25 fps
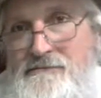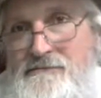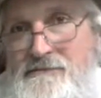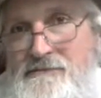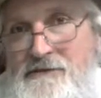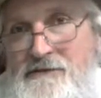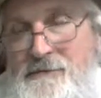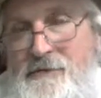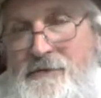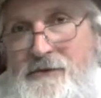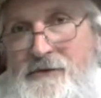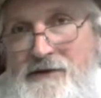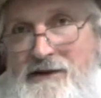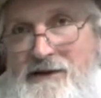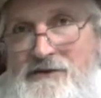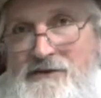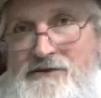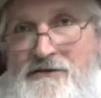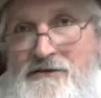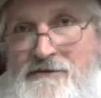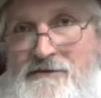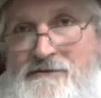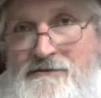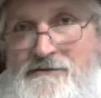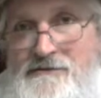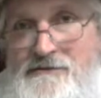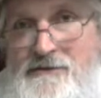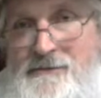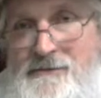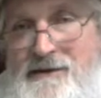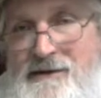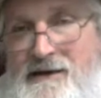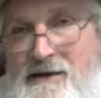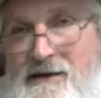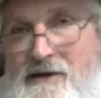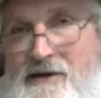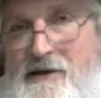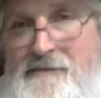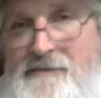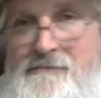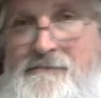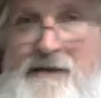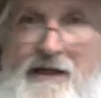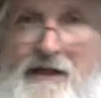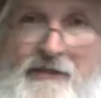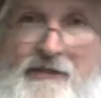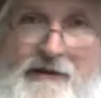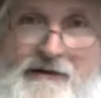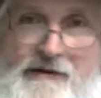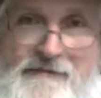the potential to be a good
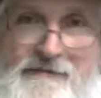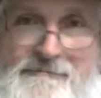mother?